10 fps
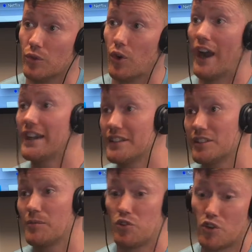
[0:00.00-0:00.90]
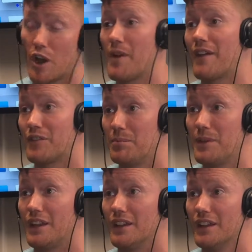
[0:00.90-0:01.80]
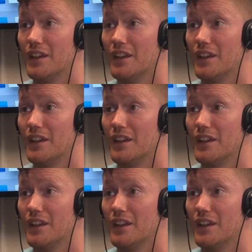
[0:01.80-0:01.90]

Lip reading: Or I said something, you coming after me.